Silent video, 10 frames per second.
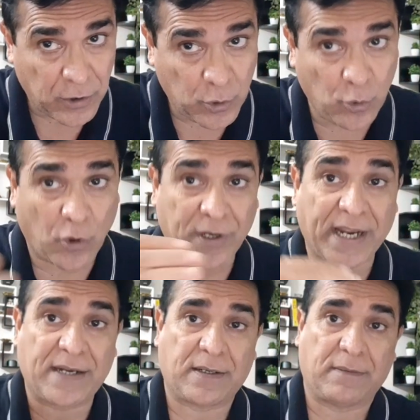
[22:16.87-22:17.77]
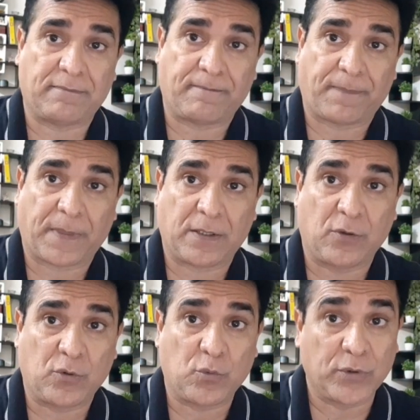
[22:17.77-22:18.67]
do not get
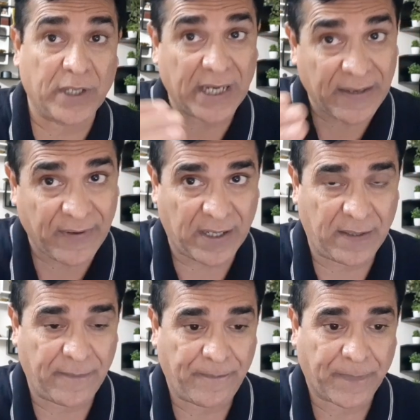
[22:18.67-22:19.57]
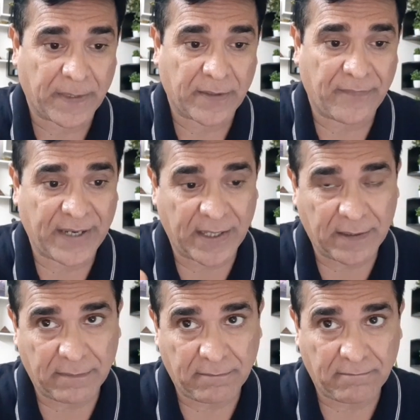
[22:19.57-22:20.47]
to the level
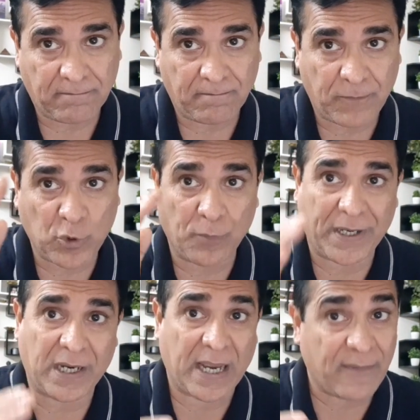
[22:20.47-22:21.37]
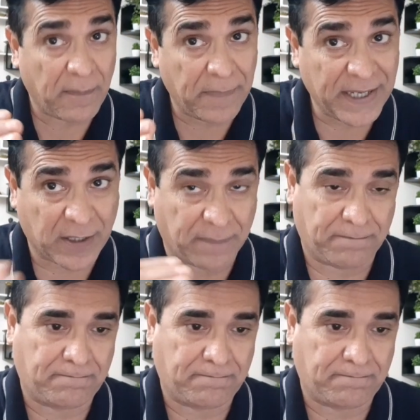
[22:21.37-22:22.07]
where you may have a breakup.